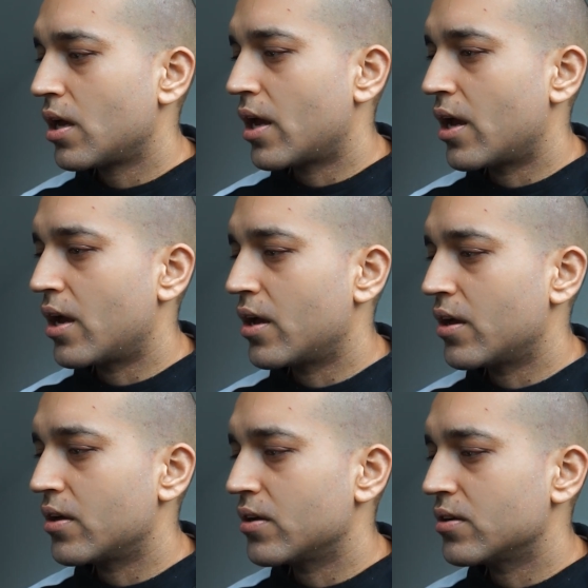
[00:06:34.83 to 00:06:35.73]

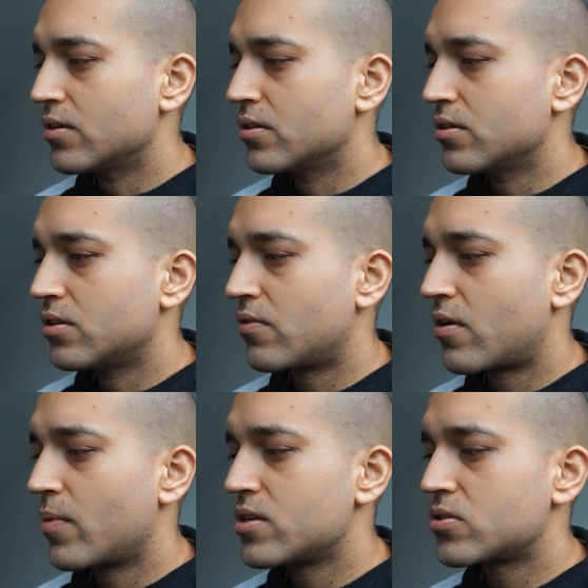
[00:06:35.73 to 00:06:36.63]
And there
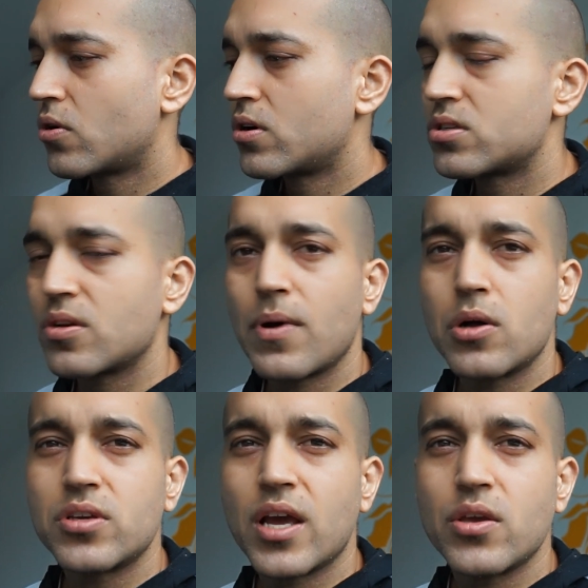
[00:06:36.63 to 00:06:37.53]
were many stories
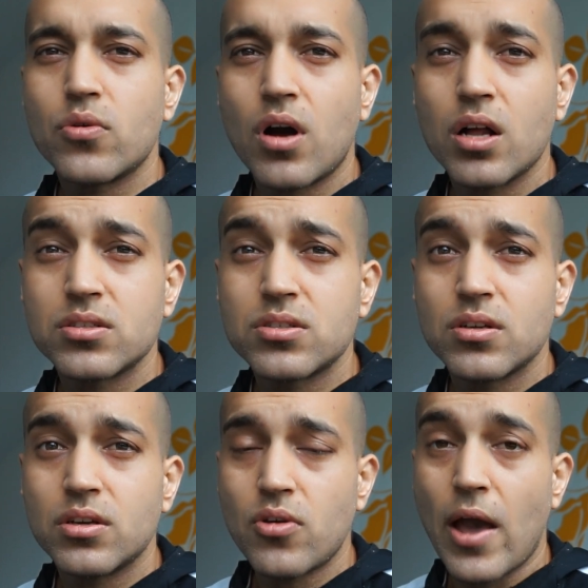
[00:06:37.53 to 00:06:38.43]
about you
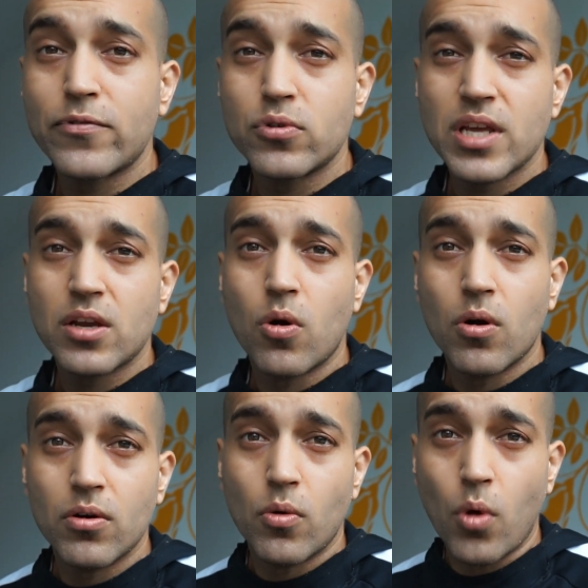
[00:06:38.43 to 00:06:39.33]
have to take
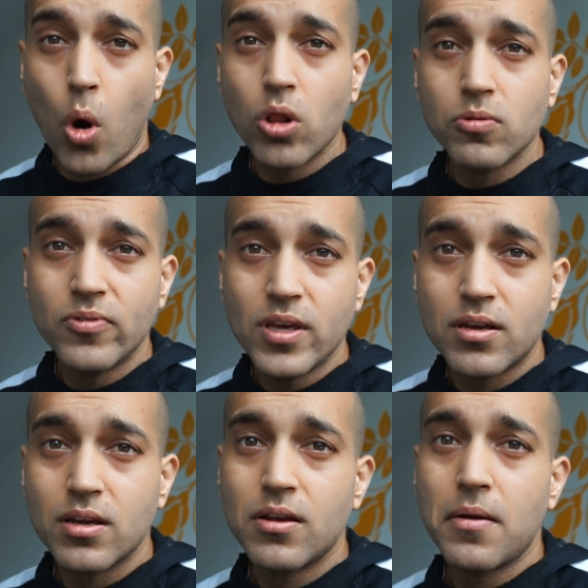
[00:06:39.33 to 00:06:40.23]
a whole
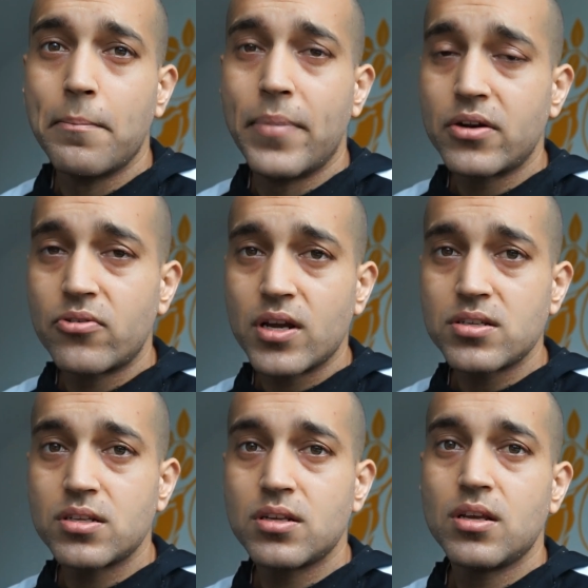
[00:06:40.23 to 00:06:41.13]
week bed
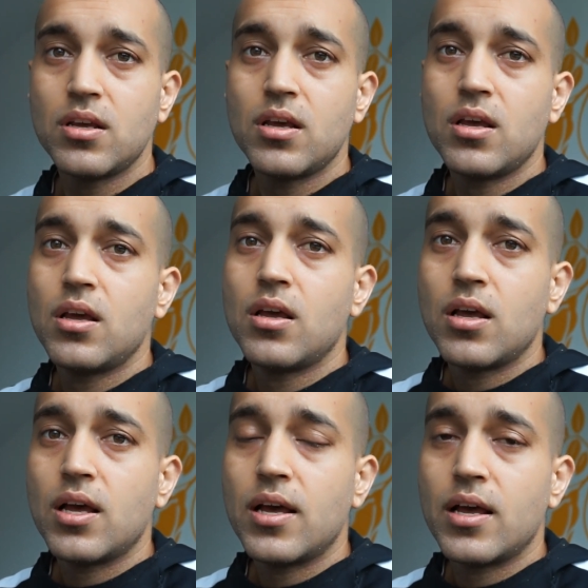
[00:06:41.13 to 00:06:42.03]
rest,
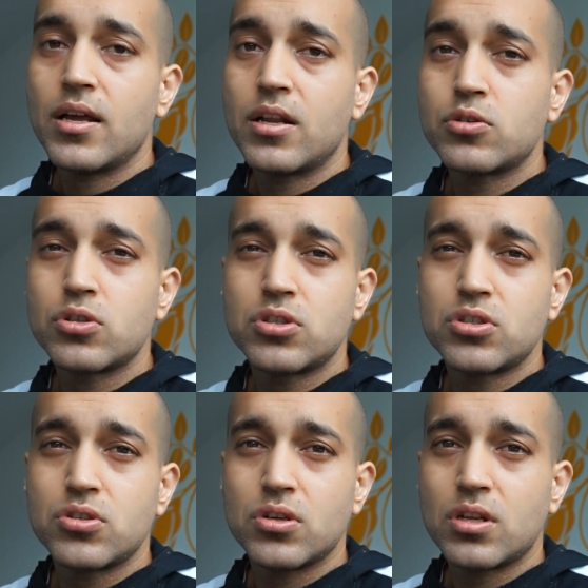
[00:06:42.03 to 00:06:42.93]
and
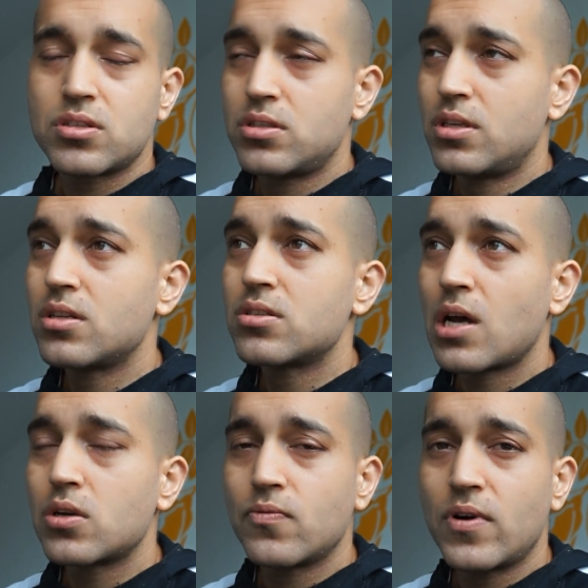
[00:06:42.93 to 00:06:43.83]
that didn't
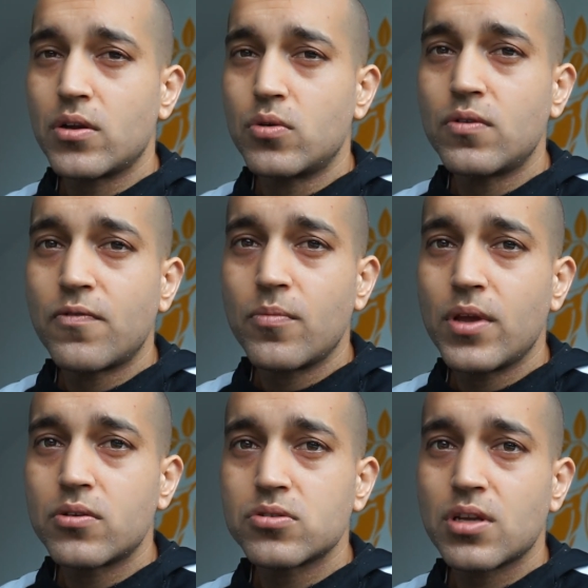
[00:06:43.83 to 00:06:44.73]
sound very good for
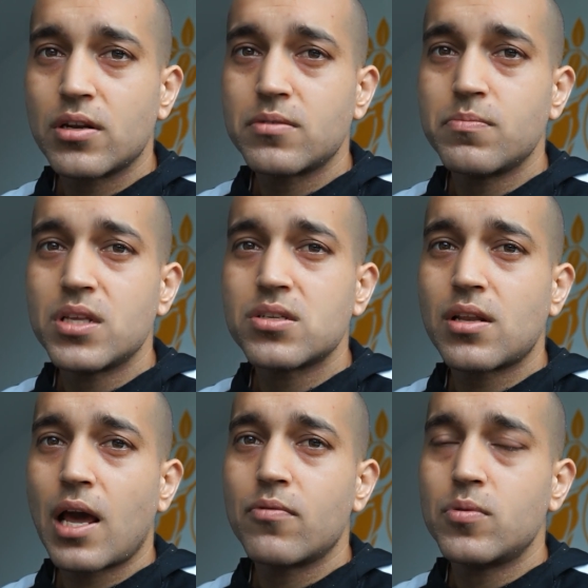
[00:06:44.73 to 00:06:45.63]
me, because it means
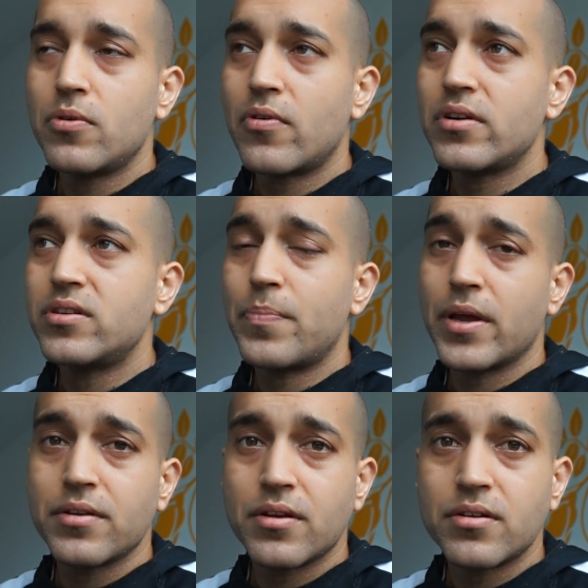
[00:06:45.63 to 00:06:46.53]
that I would be very
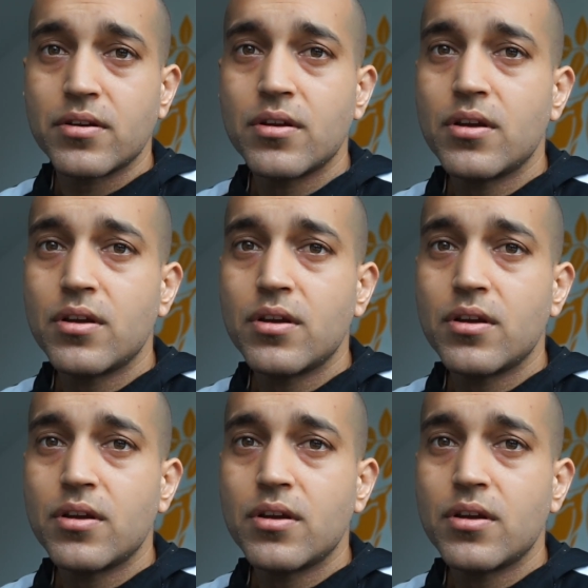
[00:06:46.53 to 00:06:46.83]
dependent